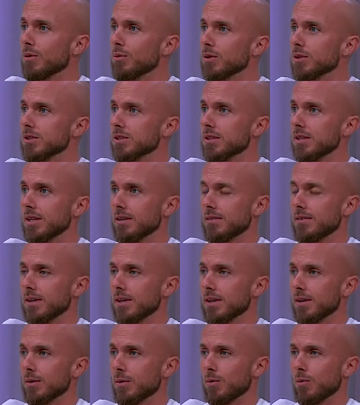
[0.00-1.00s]

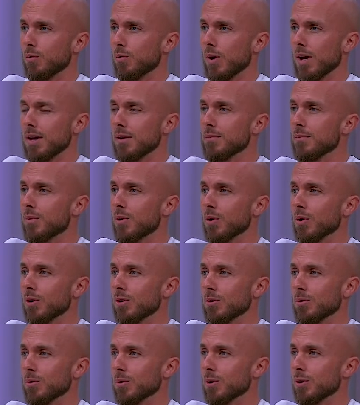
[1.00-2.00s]
living way more in the
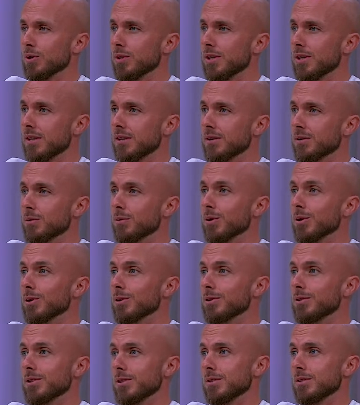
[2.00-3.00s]
world than in the Word,
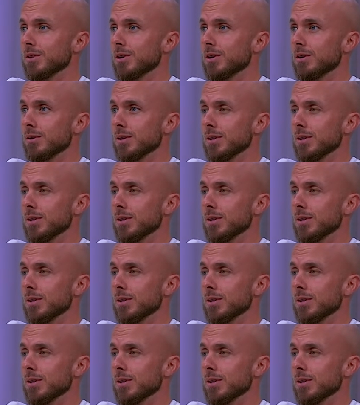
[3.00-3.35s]
you know? And